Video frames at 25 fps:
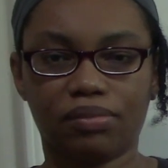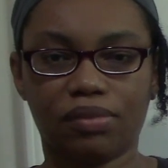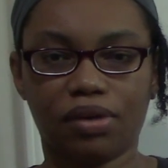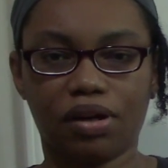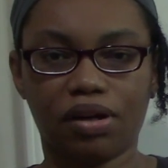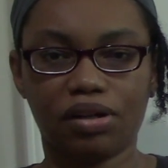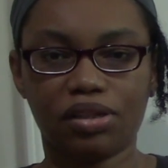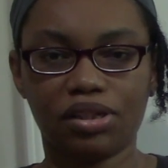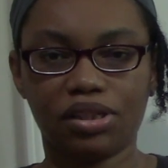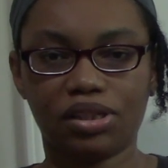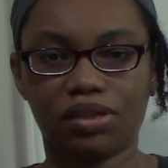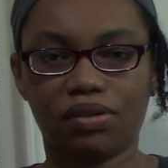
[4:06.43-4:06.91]

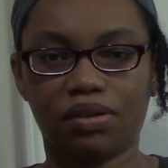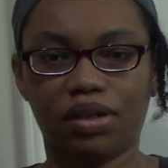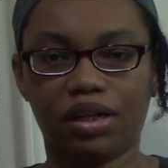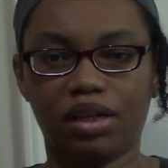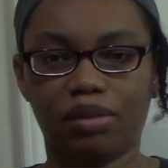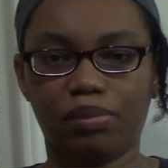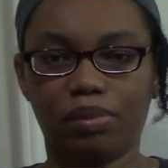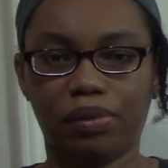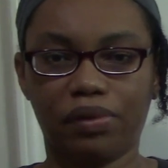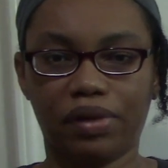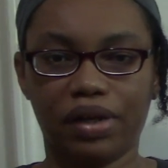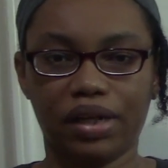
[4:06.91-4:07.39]
also an
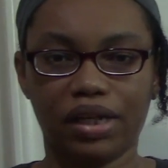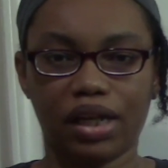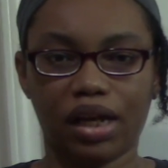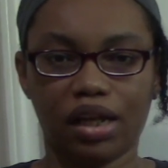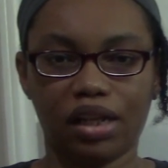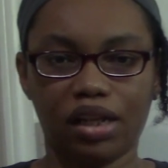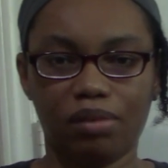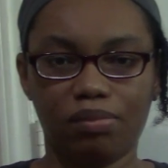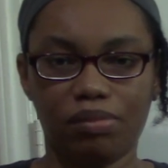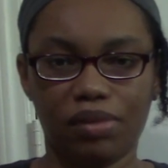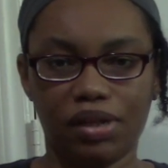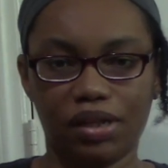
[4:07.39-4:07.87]
important
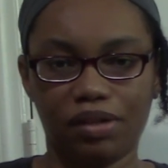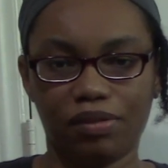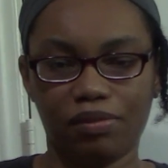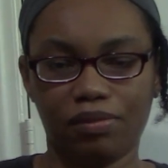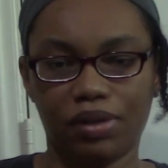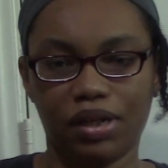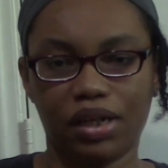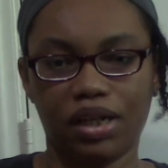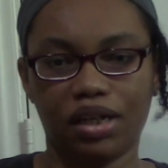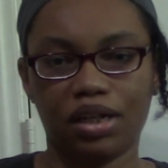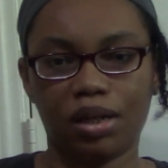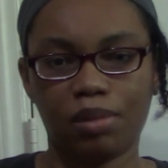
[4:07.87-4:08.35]
element
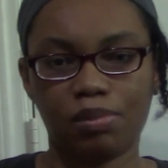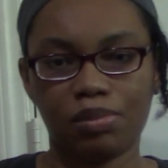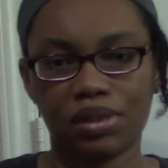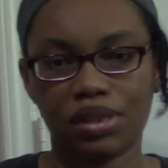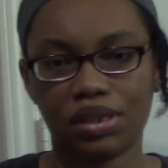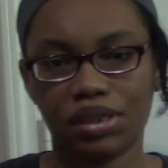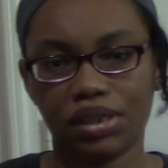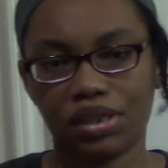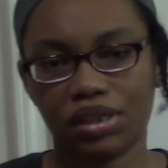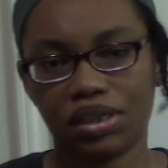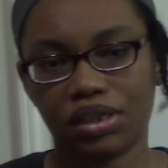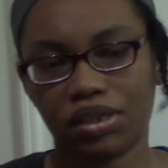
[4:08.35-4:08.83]
when it comes
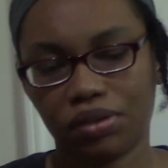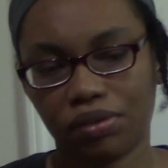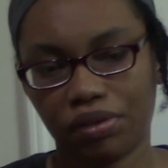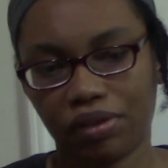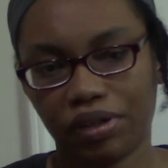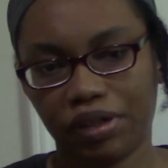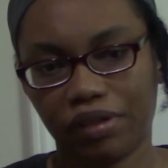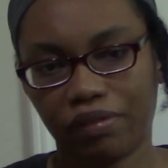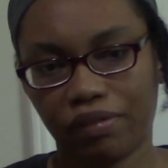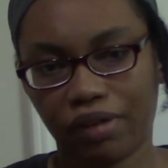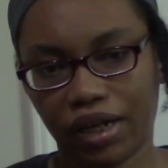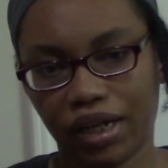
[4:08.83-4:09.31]
to
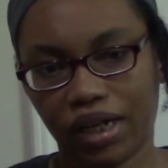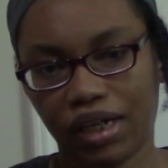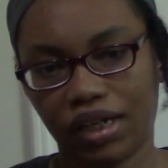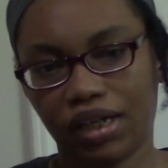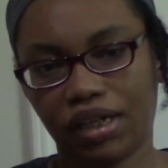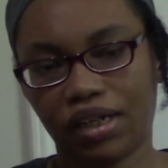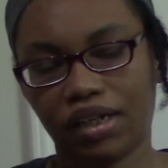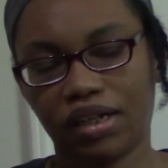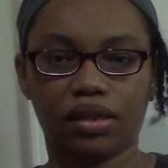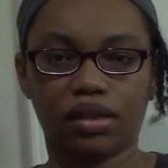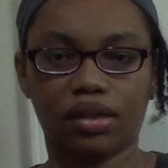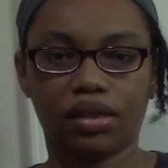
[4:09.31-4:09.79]
story
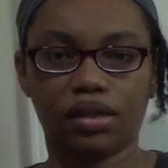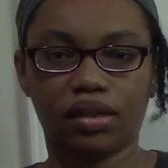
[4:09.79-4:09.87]
writing.